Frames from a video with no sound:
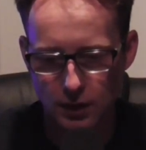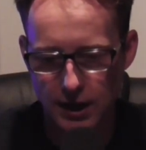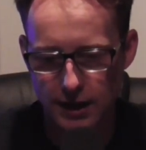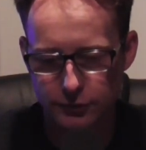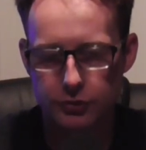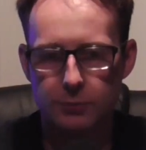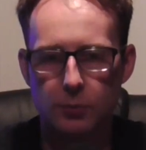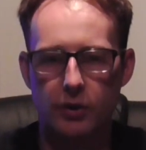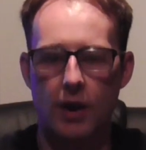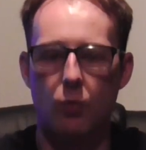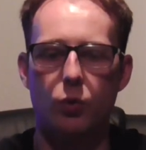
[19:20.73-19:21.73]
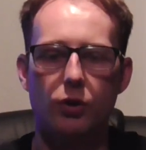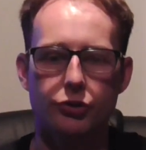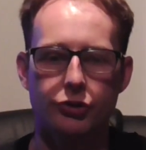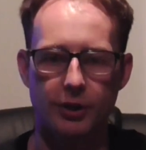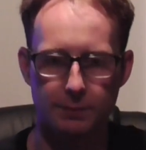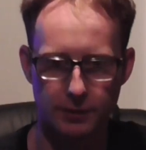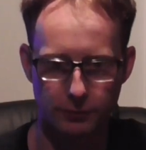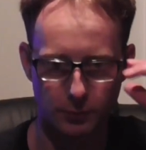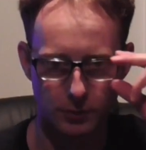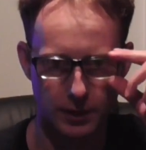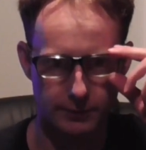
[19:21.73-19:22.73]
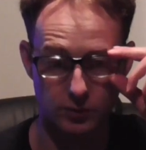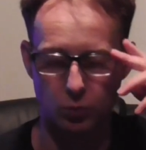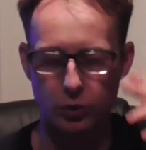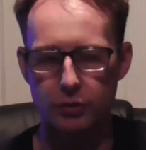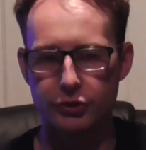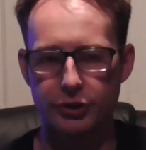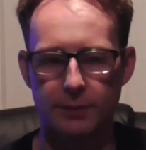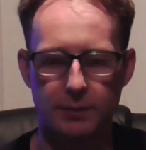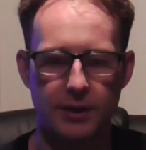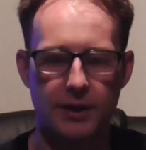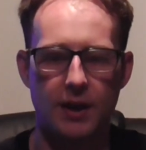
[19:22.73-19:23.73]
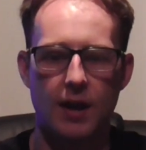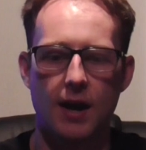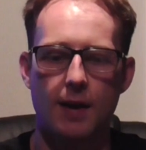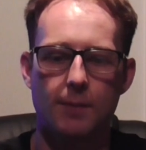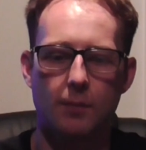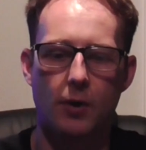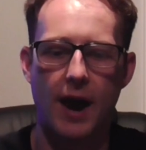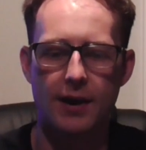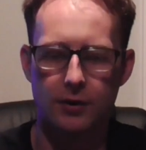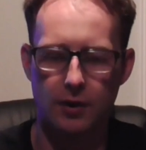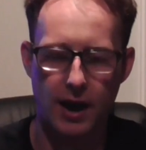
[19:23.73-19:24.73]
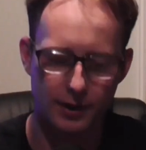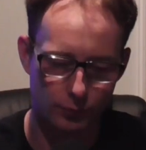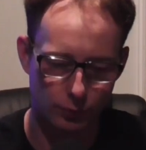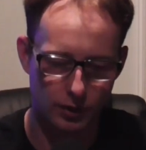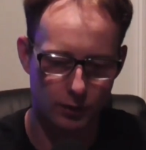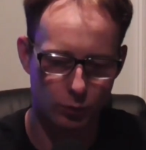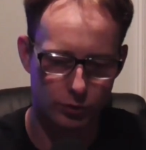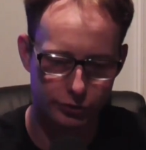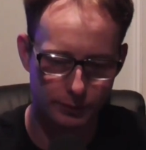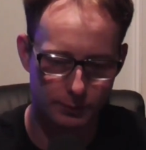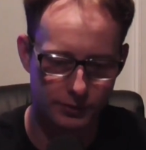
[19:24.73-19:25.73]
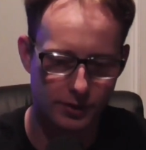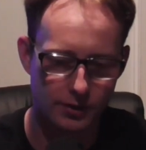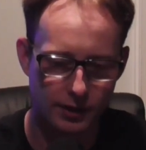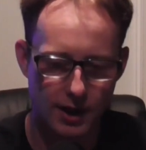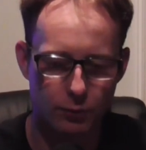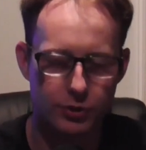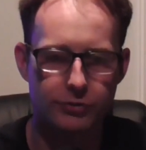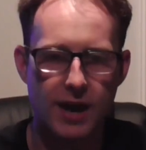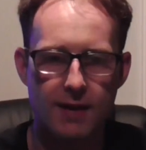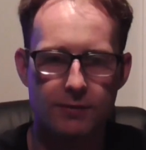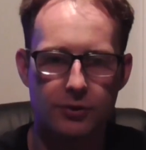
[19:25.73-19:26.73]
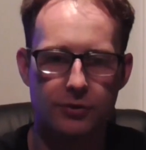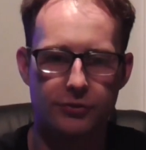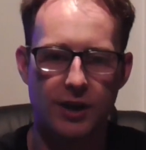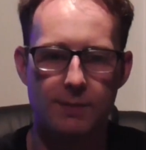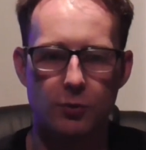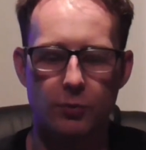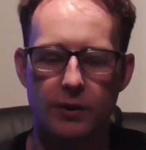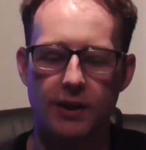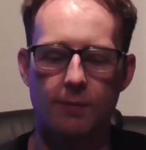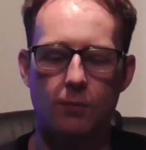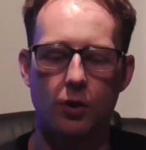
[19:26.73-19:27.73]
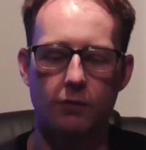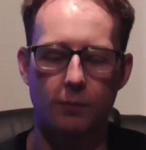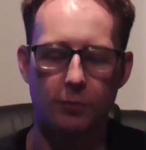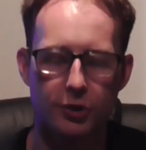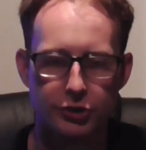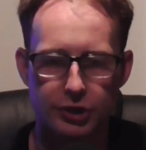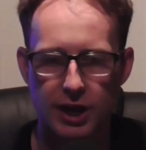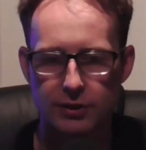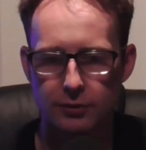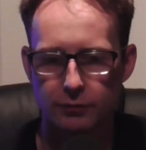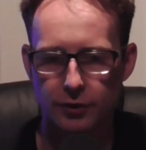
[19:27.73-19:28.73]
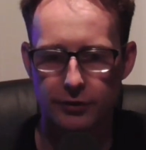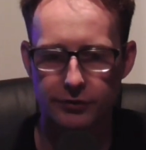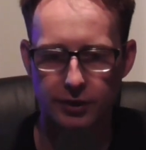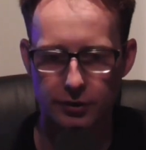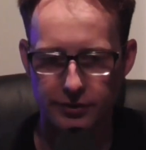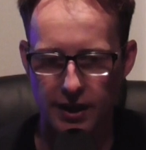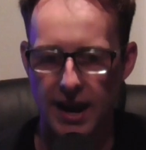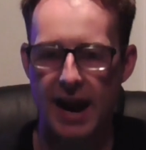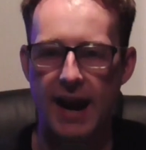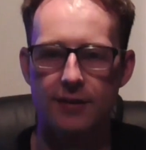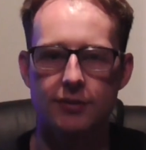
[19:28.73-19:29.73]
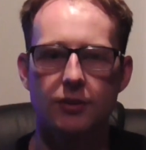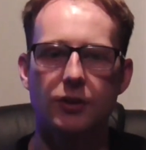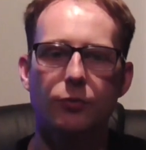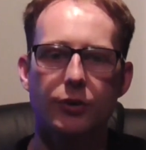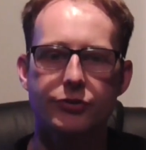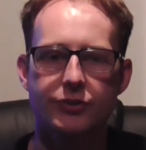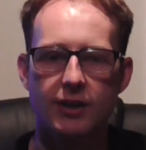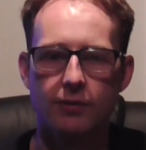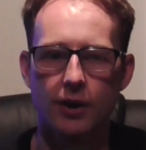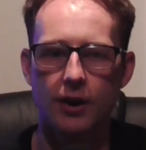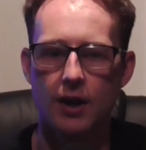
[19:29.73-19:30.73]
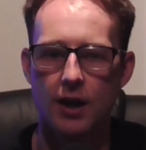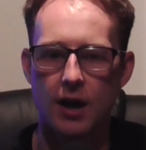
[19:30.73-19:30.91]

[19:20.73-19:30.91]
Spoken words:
So some more got Will Shipley from Clemson. Will Shipley... Boy, I didn't really. Will Shipley's another guy. When you dive into his tape, you really get more of appreciation for his skill set. Excellent receiver,